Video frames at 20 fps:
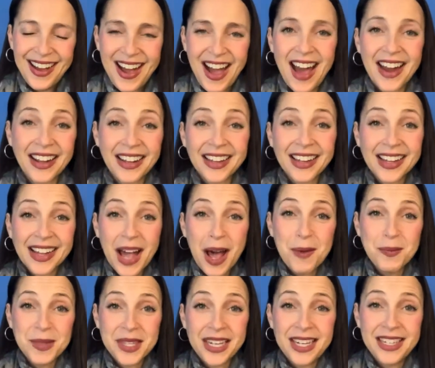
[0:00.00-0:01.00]
Hanukkah
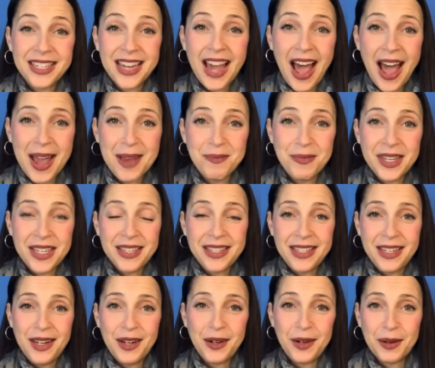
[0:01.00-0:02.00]
comes at a time
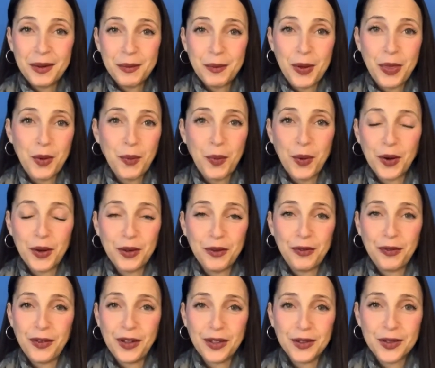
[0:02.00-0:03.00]
this year when the world
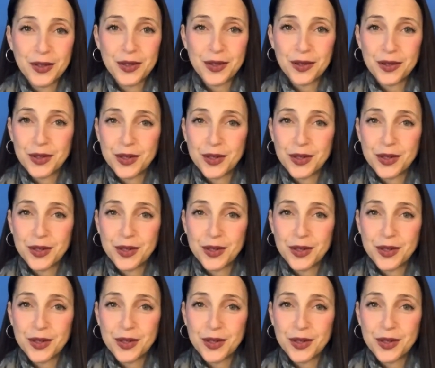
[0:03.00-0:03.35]
feels